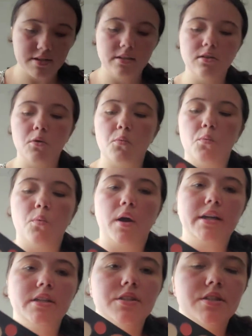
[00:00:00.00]
the
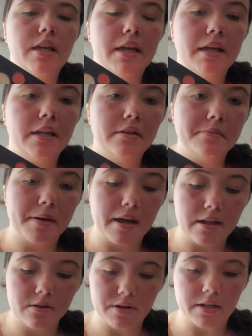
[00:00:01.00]
white shade in the
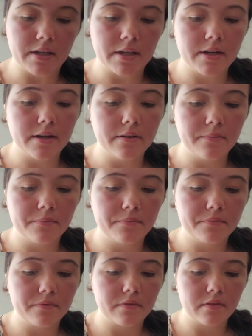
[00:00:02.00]
palette right here,
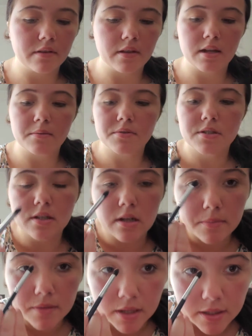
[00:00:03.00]
and I'm just gonna
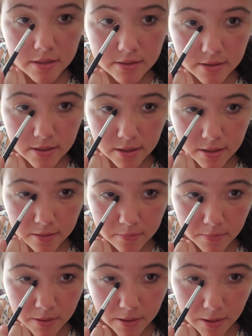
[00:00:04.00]
apply this in
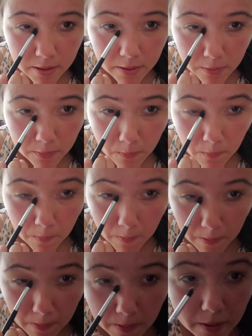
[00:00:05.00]
my inner
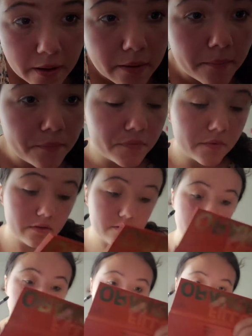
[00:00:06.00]
corner.
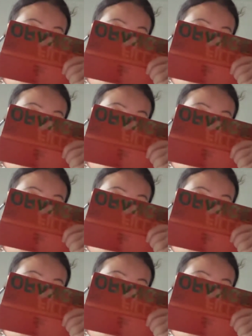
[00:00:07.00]
Just to